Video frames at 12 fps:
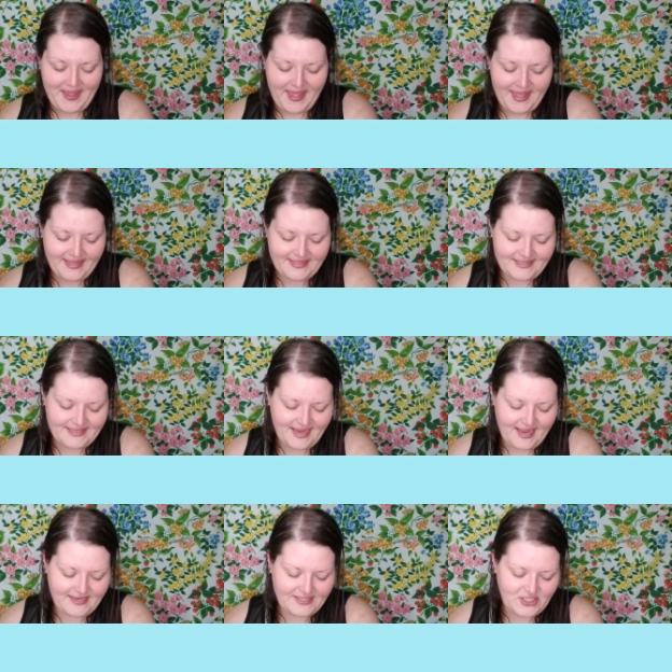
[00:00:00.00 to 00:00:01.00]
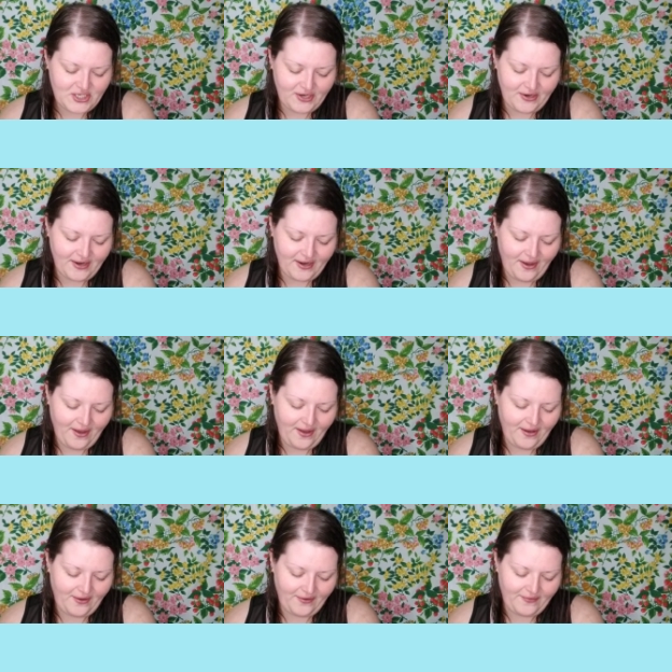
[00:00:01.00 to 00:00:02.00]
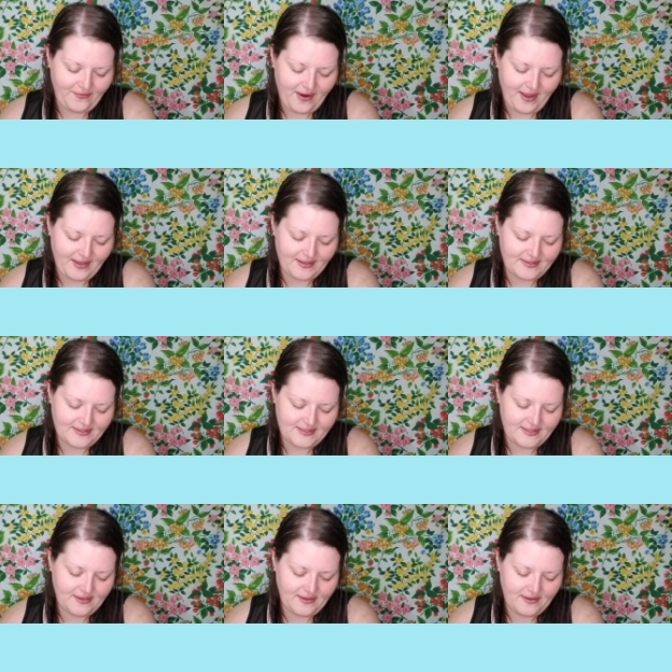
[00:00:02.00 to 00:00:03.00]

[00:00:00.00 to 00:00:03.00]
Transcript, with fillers: It's not sheer at all, friends.